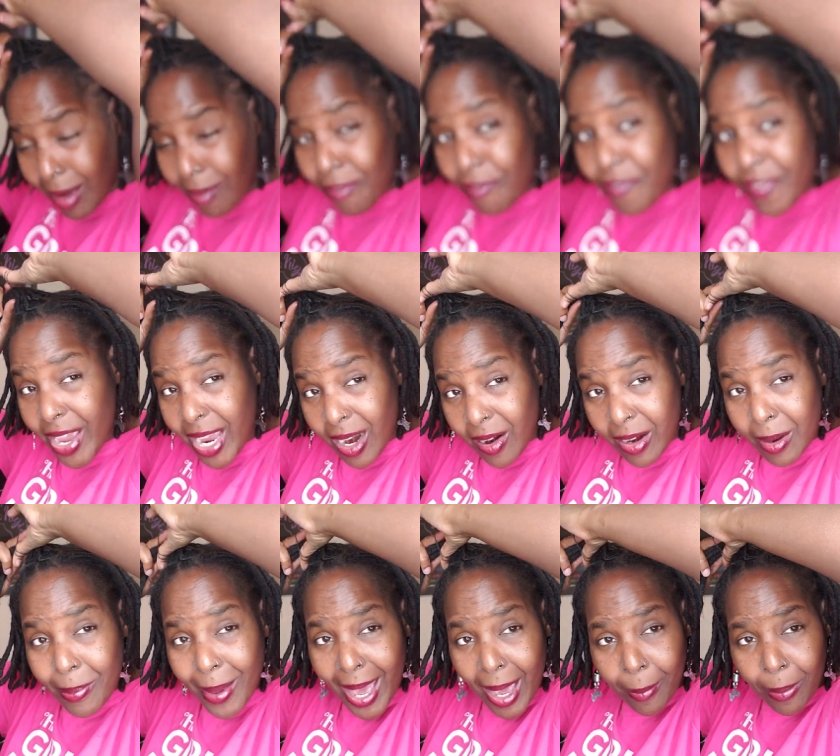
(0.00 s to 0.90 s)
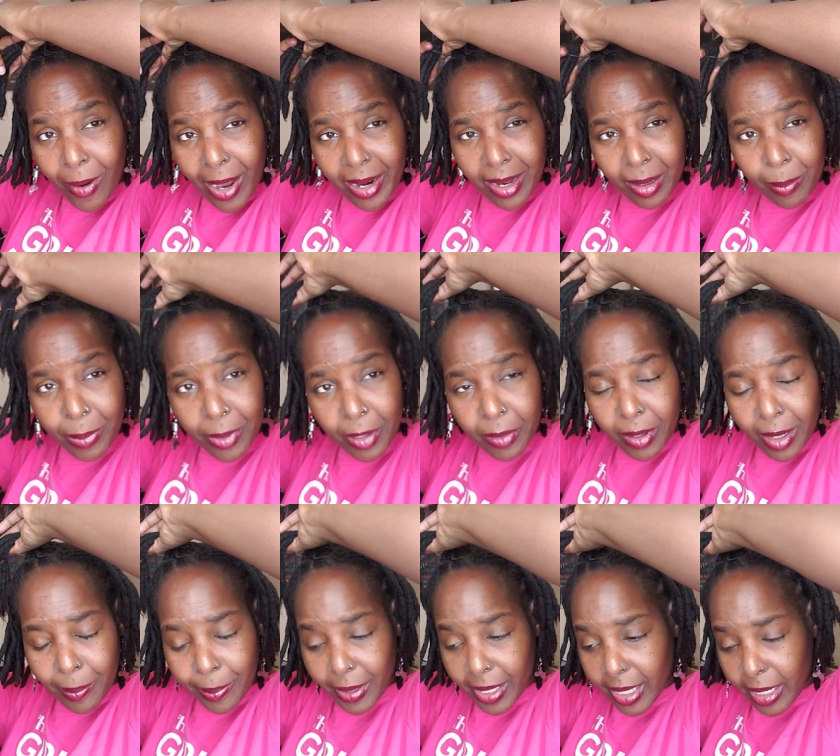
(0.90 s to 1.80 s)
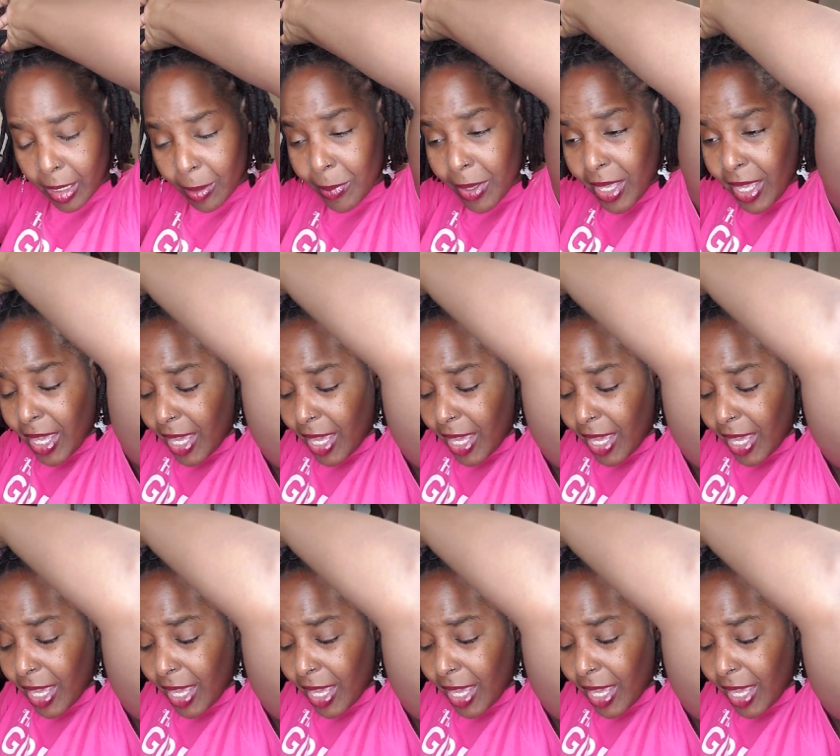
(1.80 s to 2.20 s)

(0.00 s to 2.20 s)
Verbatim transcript: a very bad product buildup in them.